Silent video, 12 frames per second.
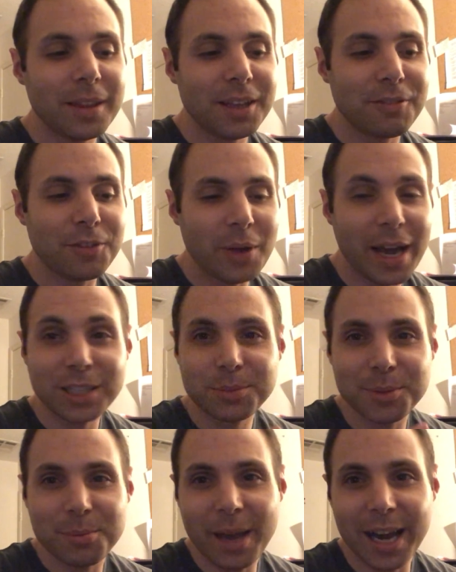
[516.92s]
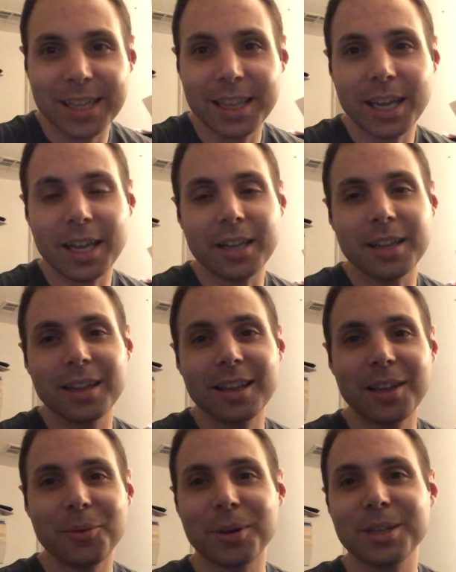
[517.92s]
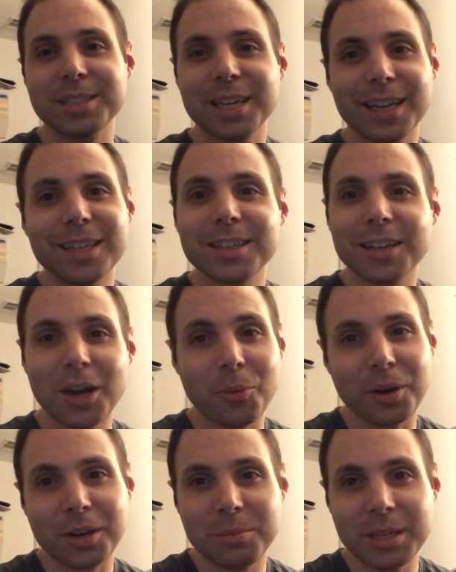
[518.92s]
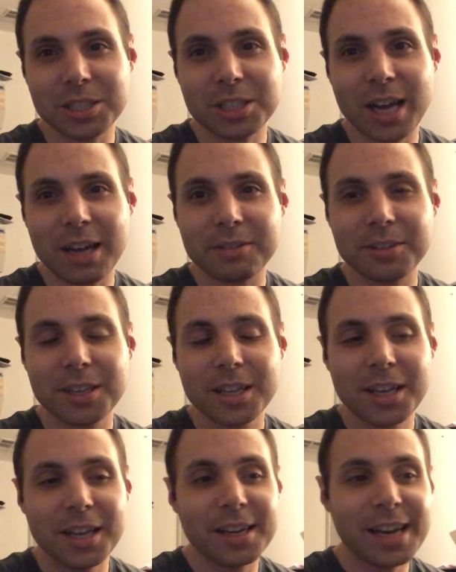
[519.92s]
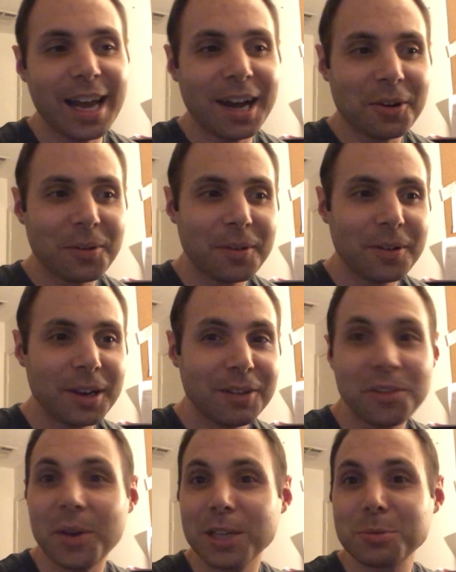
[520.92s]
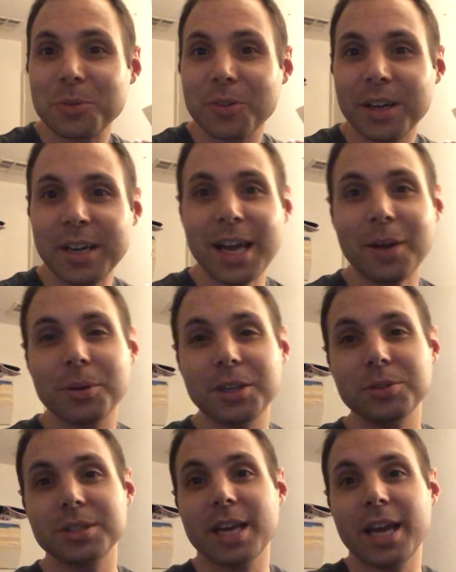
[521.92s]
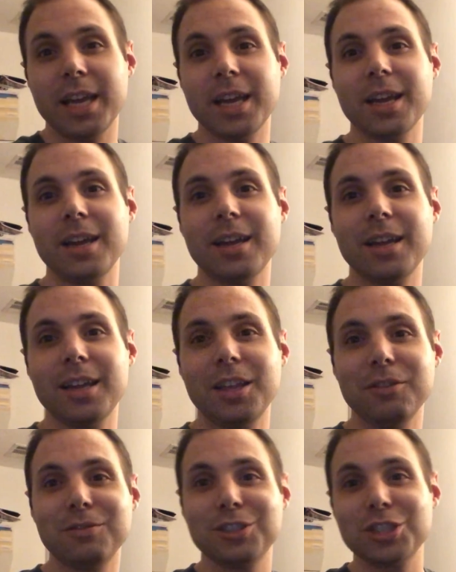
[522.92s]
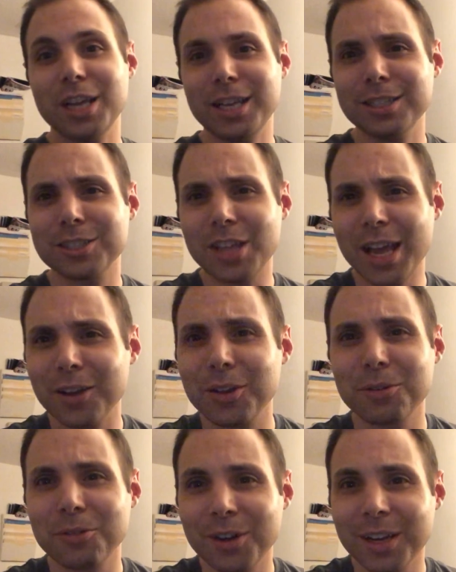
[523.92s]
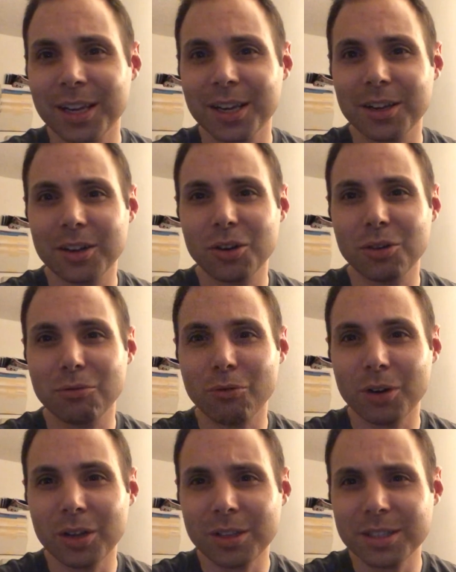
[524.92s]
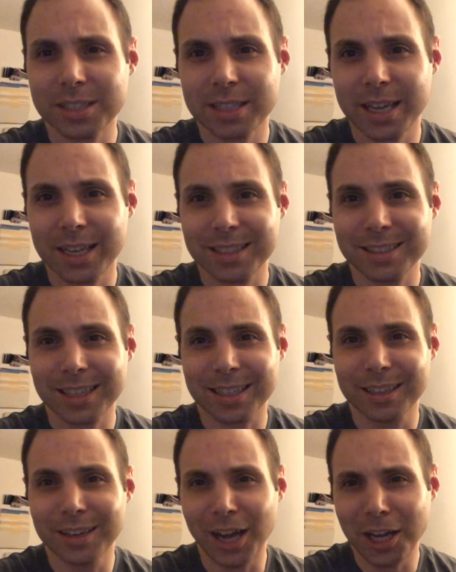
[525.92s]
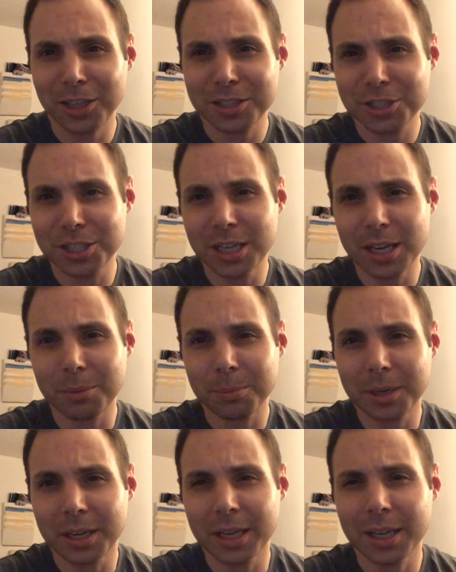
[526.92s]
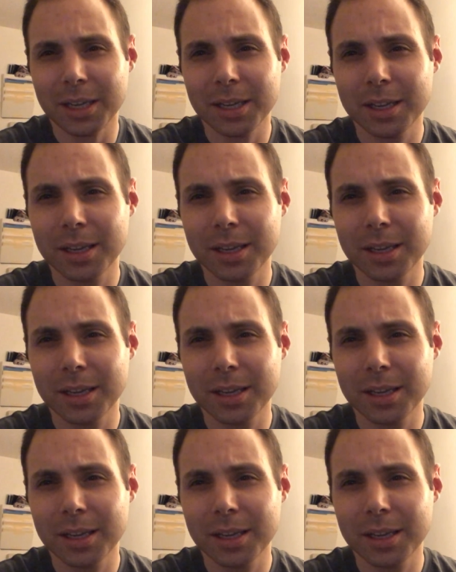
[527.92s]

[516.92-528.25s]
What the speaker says: If you asked me back then, they would have said I wanted to be a chef. Now, if you ask me right now, would you say you've changed, now you're running a real estate technology company?